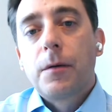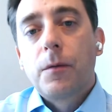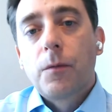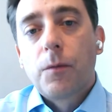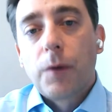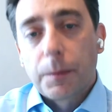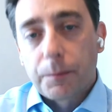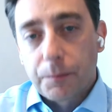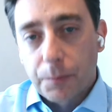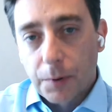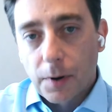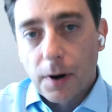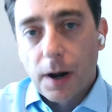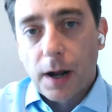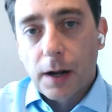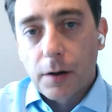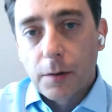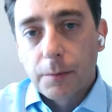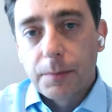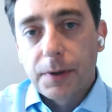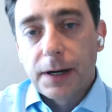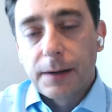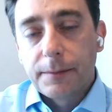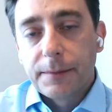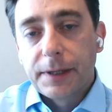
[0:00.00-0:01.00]
Barack
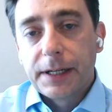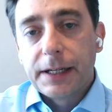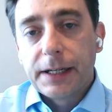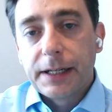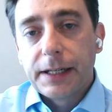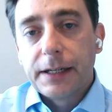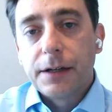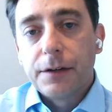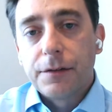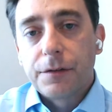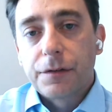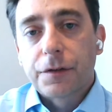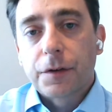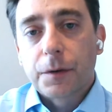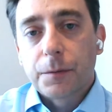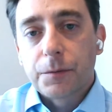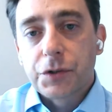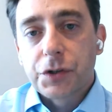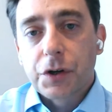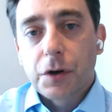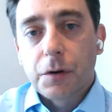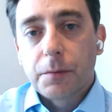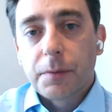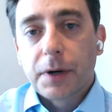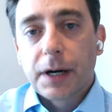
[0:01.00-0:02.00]
Obama needed from
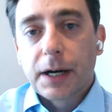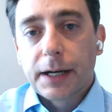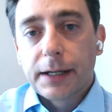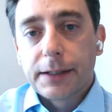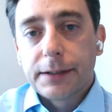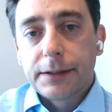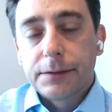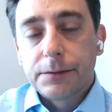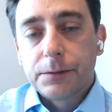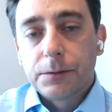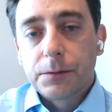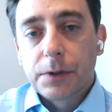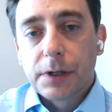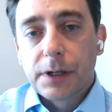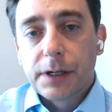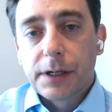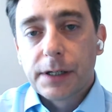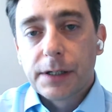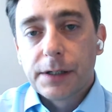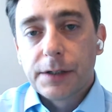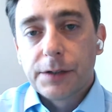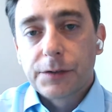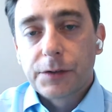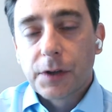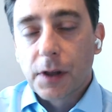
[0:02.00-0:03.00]
Joe Biden
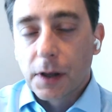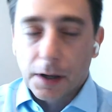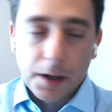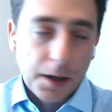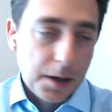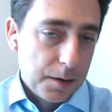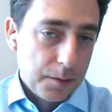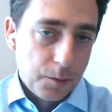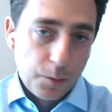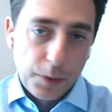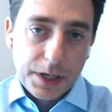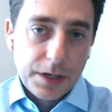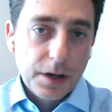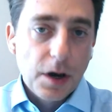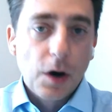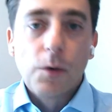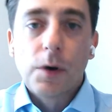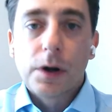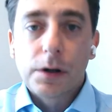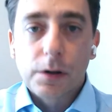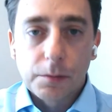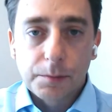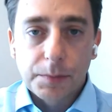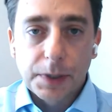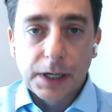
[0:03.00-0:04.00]
was, look, we know
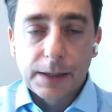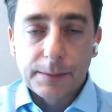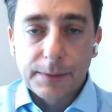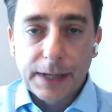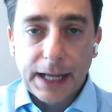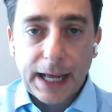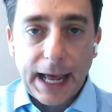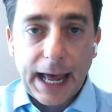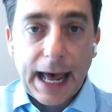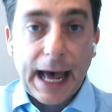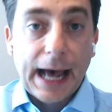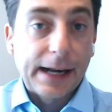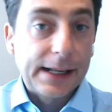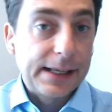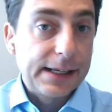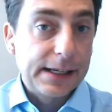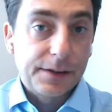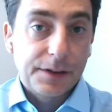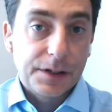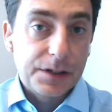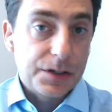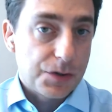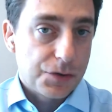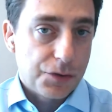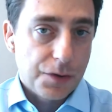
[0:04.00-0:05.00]
what Obama had. He
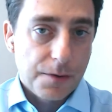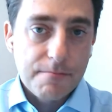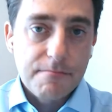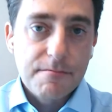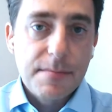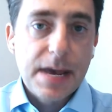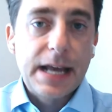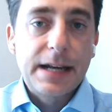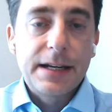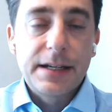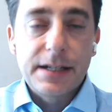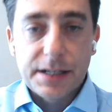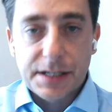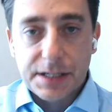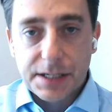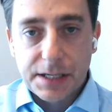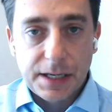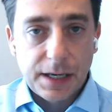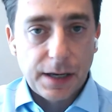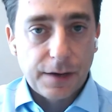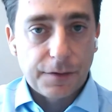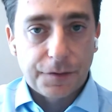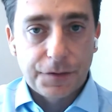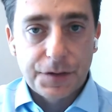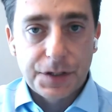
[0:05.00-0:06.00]
had these tremendous
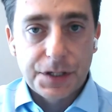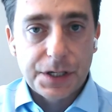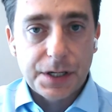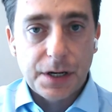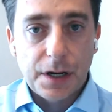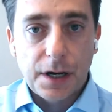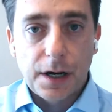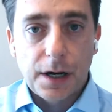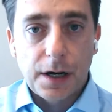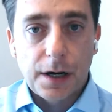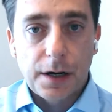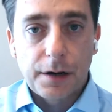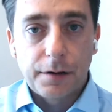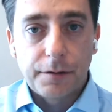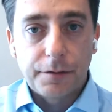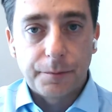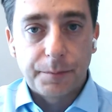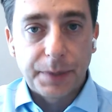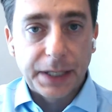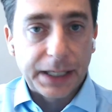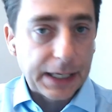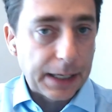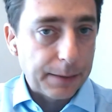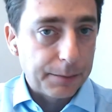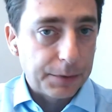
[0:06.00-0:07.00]
gifts of
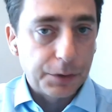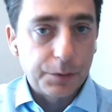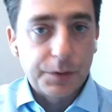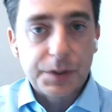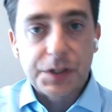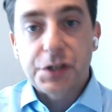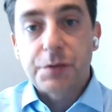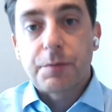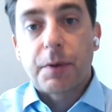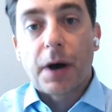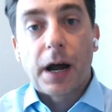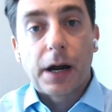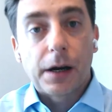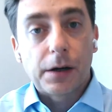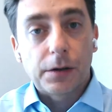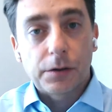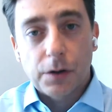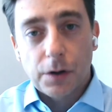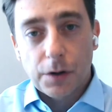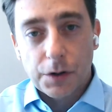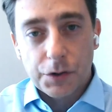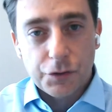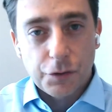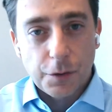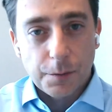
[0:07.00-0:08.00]
being able to inspire
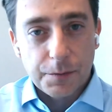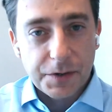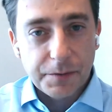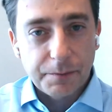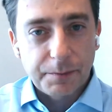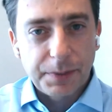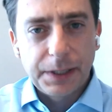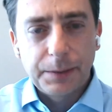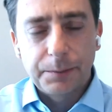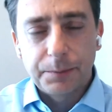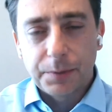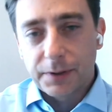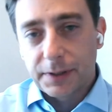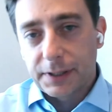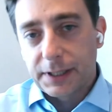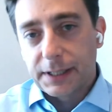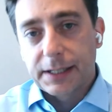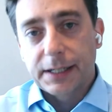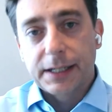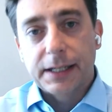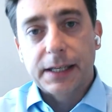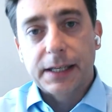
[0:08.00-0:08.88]
large groups of people. He could